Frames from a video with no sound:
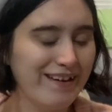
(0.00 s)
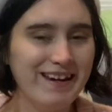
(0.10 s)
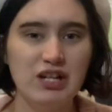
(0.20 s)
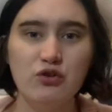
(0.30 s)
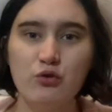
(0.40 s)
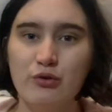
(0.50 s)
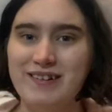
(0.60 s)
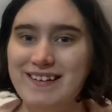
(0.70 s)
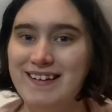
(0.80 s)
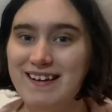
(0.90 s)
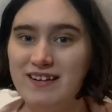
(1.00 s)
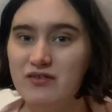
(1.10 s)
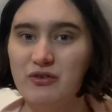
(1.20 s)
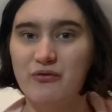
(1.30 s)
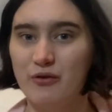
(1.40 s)
intrigue
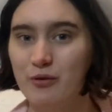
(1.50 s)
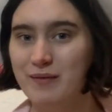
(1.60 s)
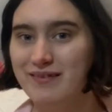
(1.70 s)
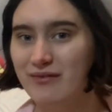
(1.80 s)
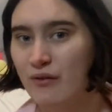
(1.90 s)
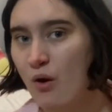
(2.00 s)
into Furbies